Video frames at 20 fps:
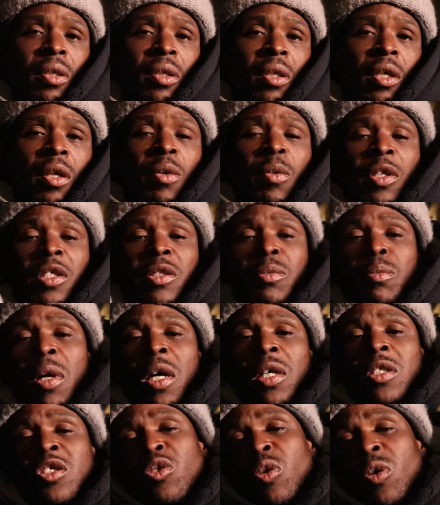It wasn't
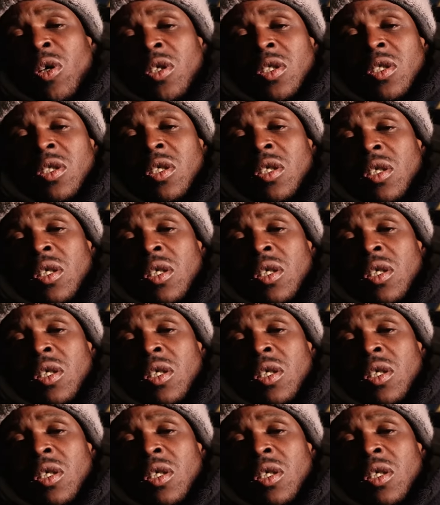my choice